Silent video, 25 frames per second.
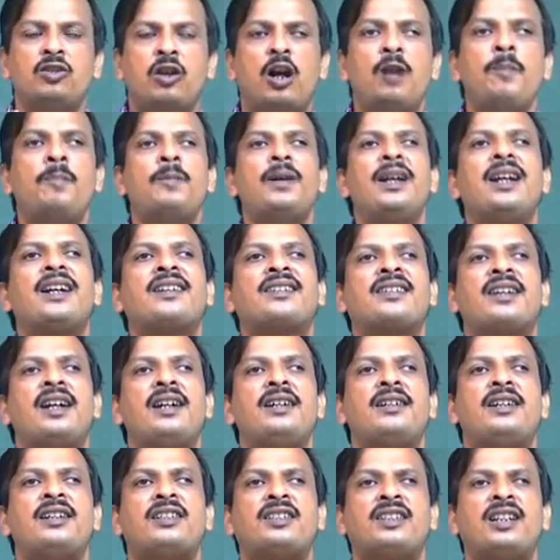of
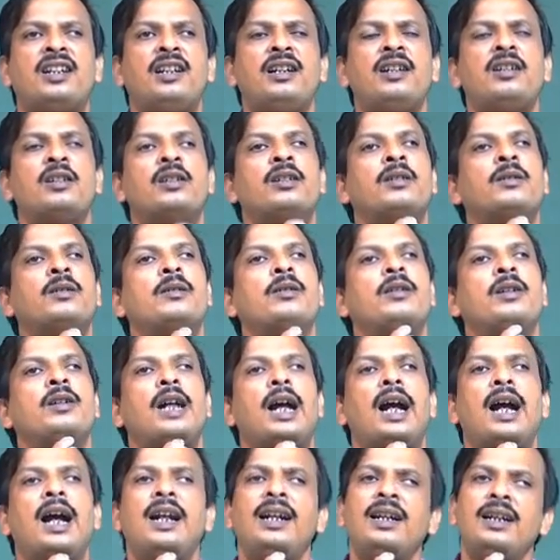excitation
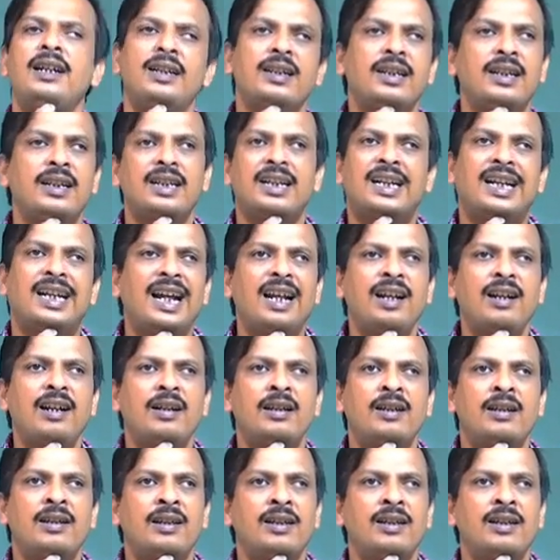and gain.